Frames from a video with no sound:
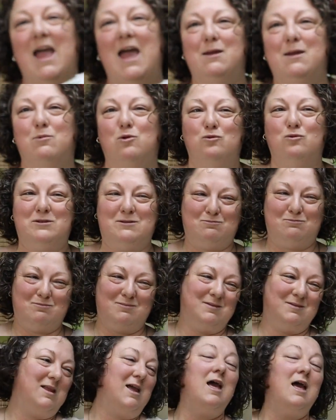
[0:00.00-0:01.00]
animals.
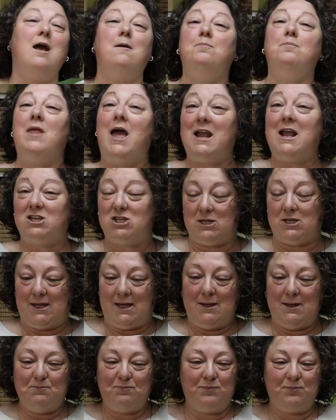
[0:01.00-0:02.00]

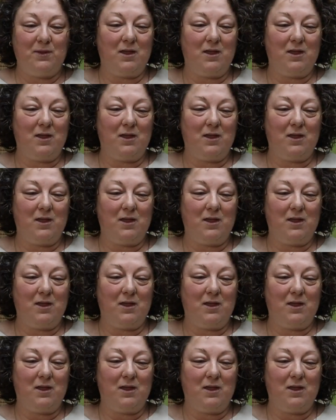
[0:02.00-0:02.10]
Actually,